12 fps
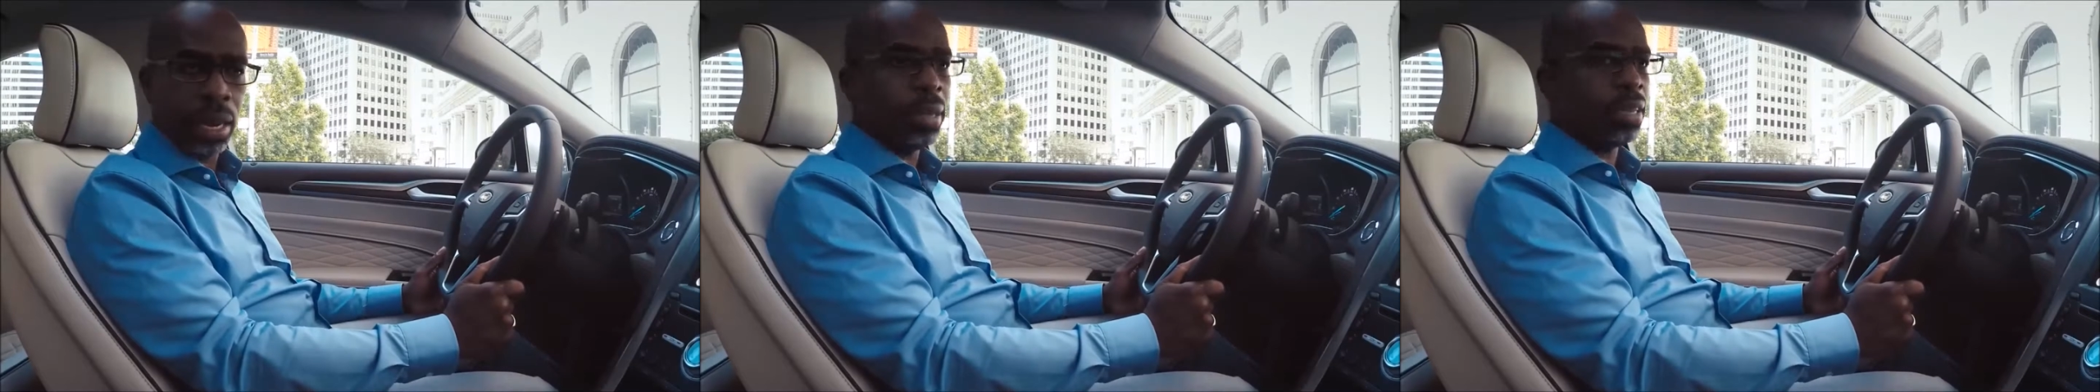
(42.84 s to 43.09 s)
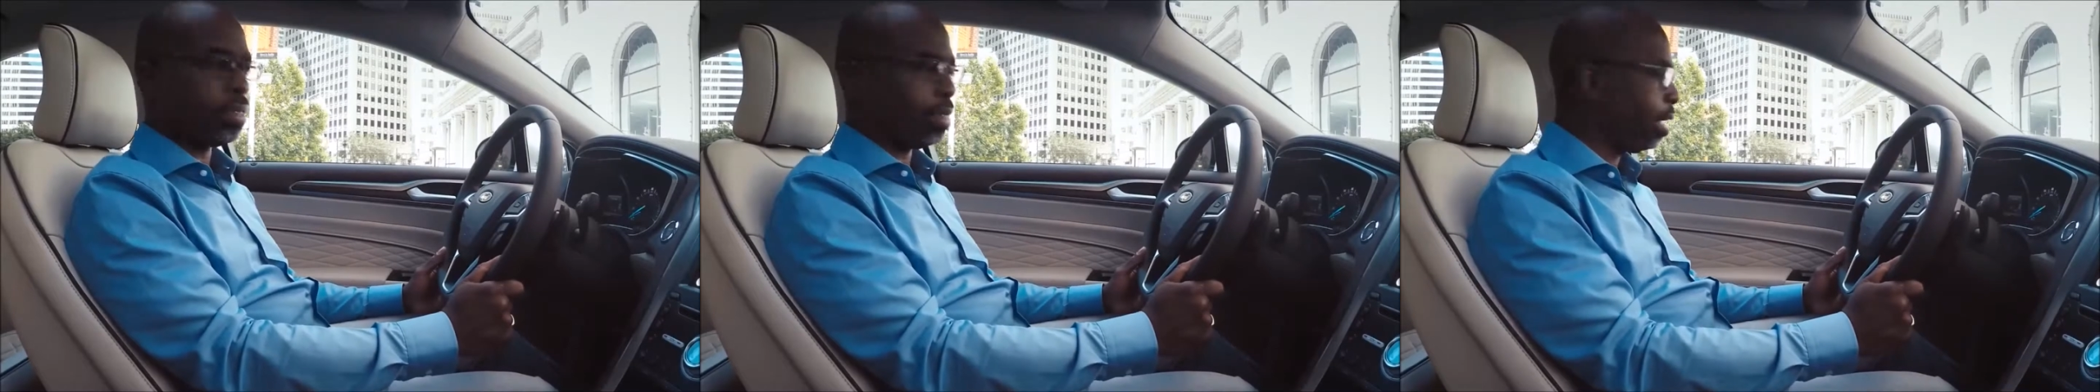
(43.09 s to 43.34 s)
I'm
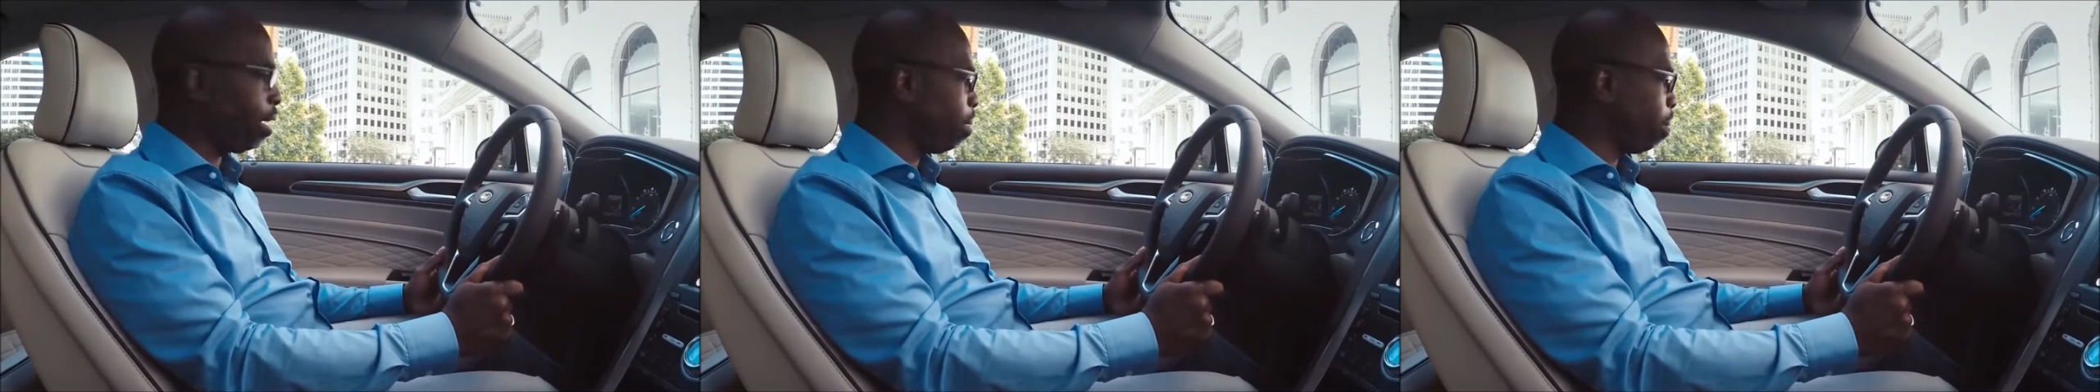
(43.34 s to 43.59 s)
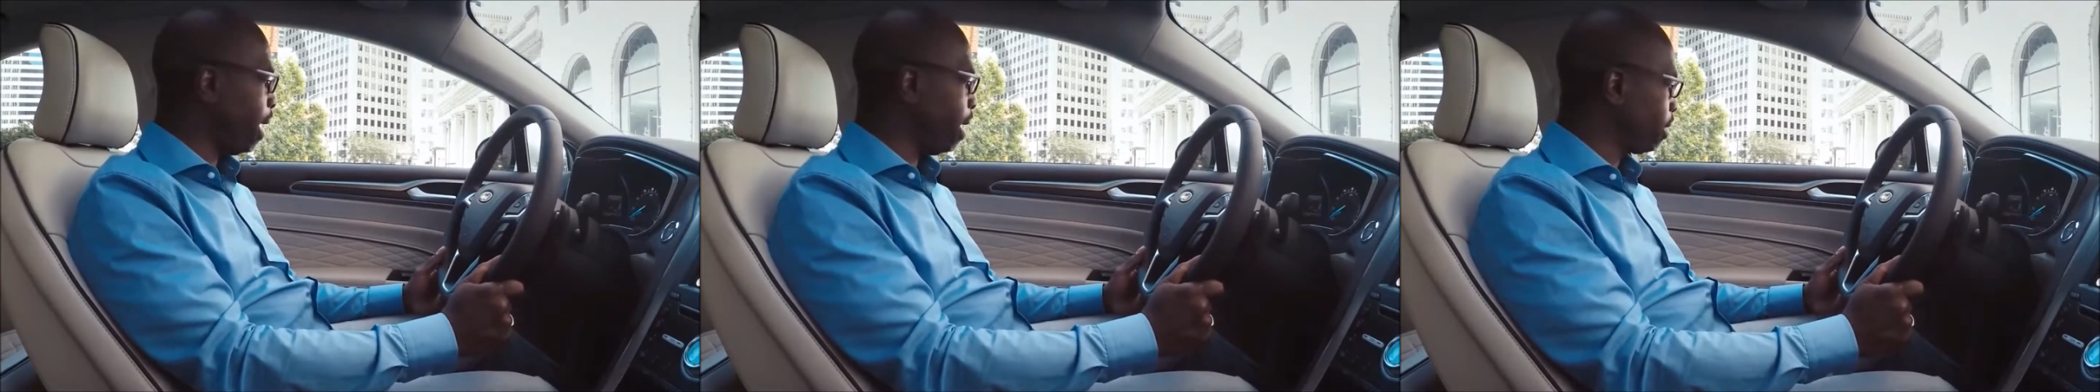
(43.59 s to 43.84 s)
excited
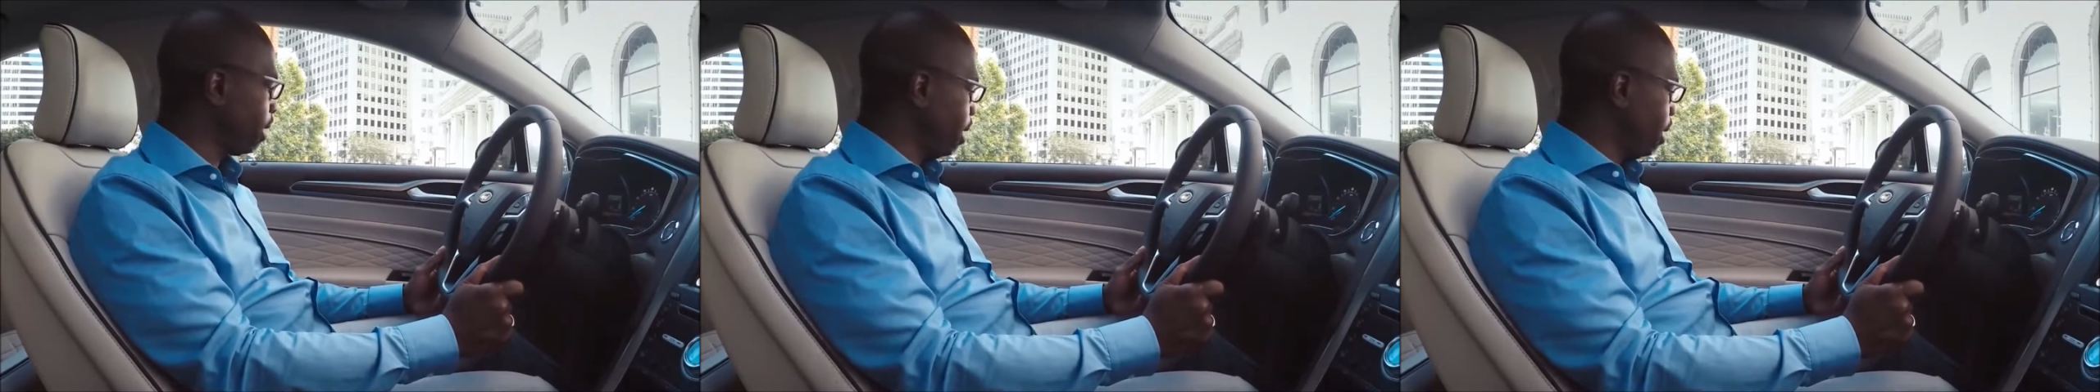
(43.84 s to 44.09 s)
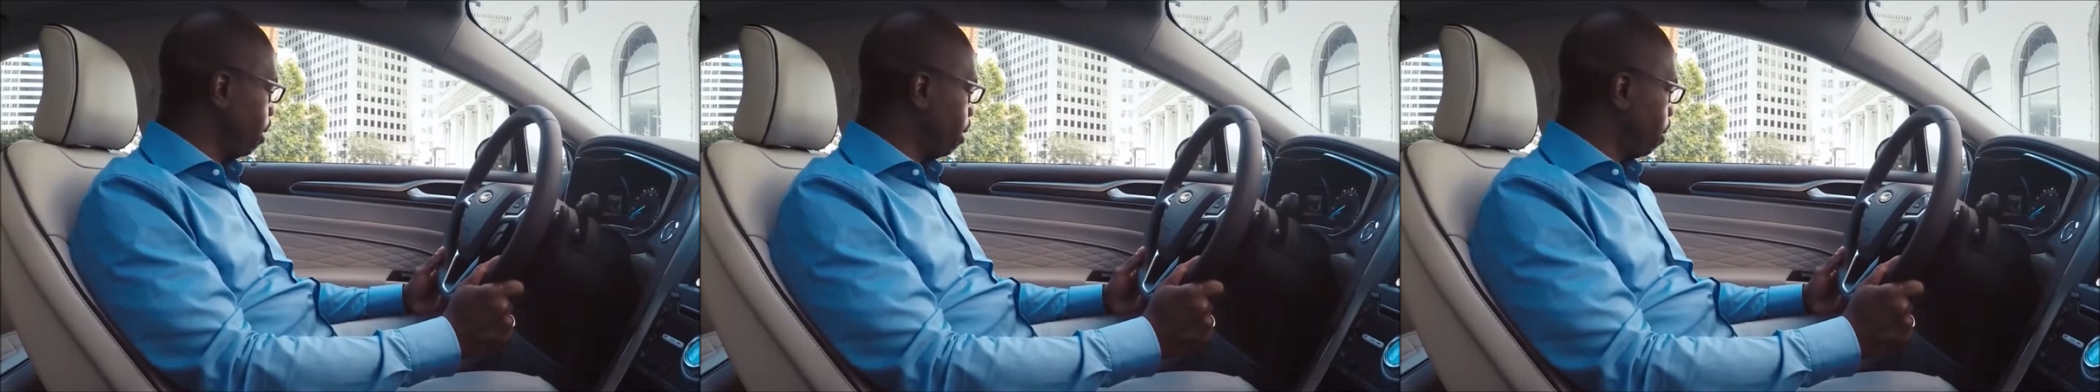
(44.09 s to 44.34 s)
about
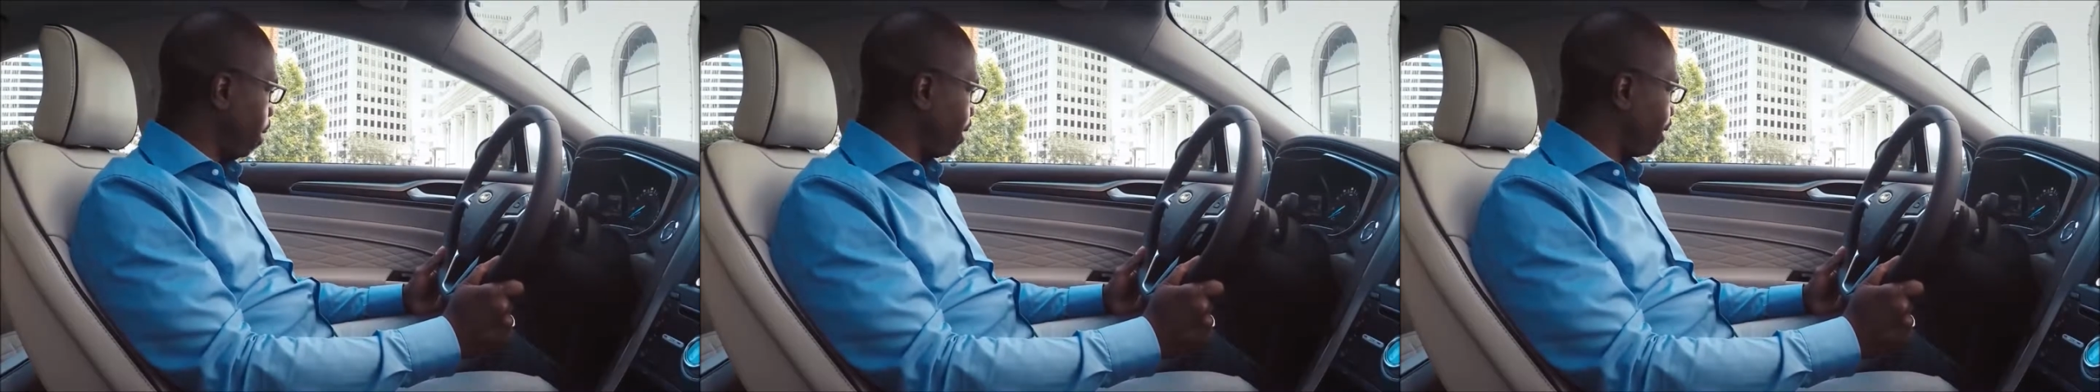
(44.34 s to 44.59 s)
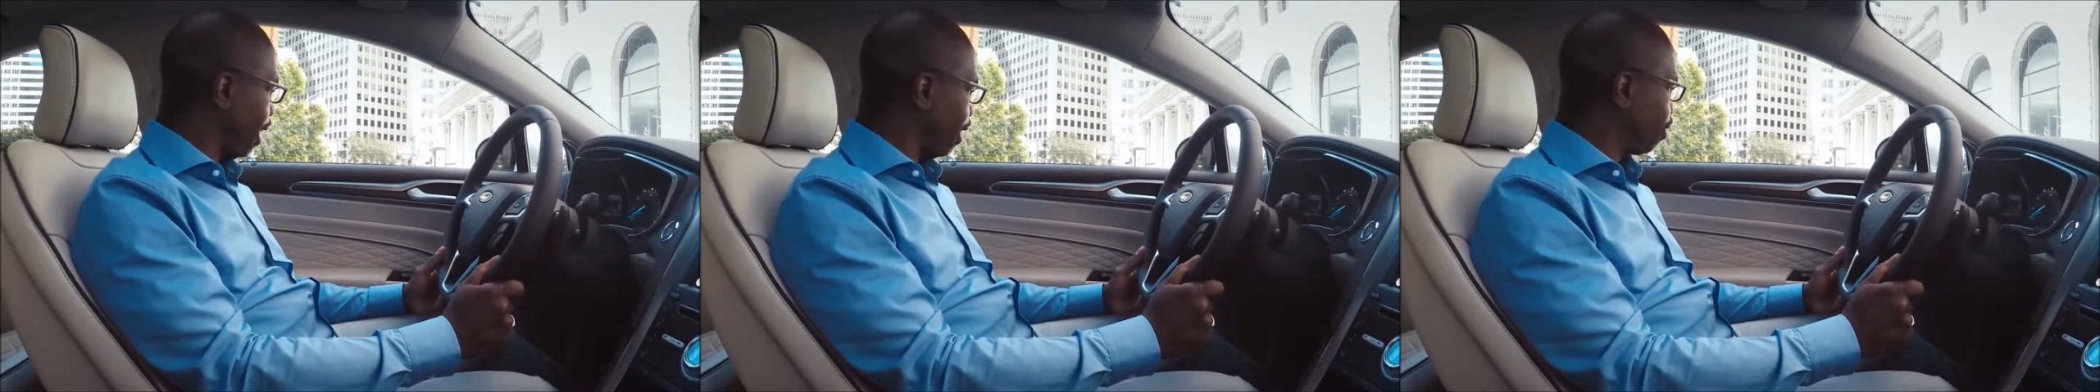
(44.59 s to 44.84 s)
my
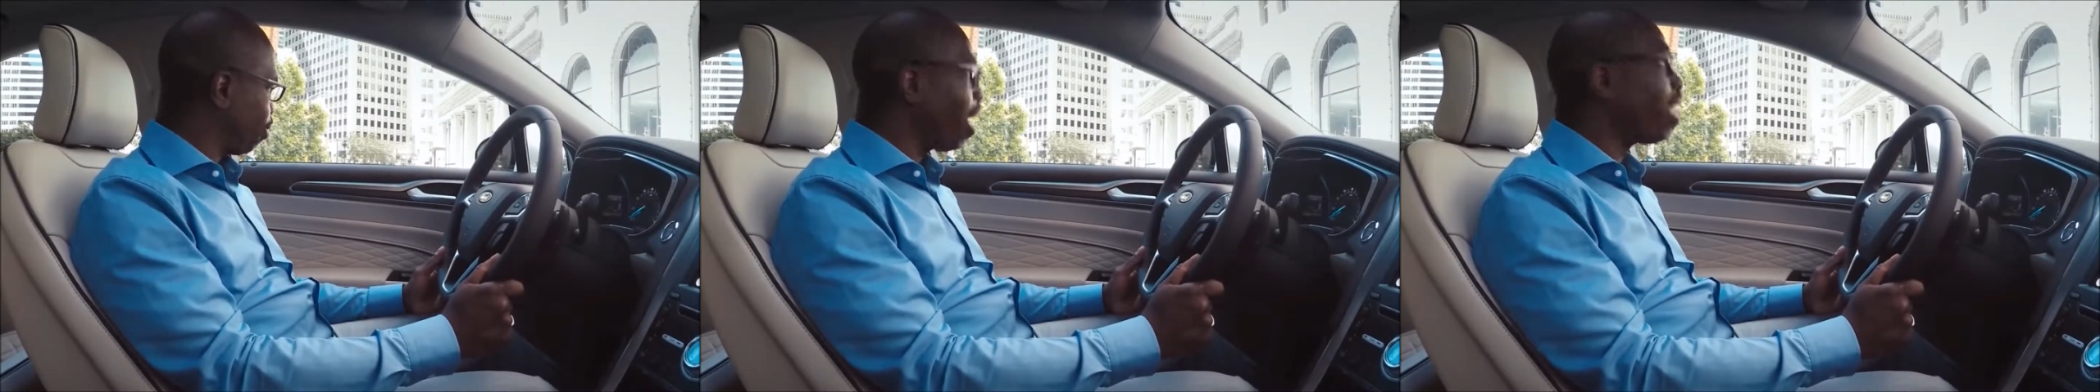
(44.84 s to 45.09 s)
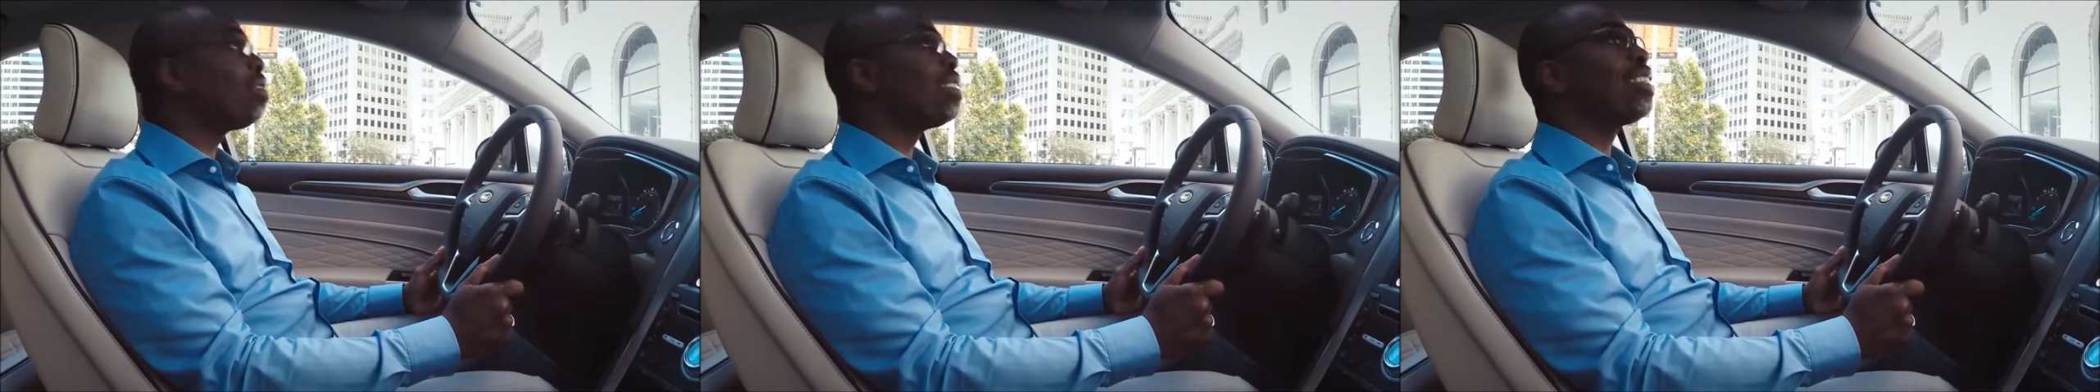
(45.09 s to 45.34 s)
test drive in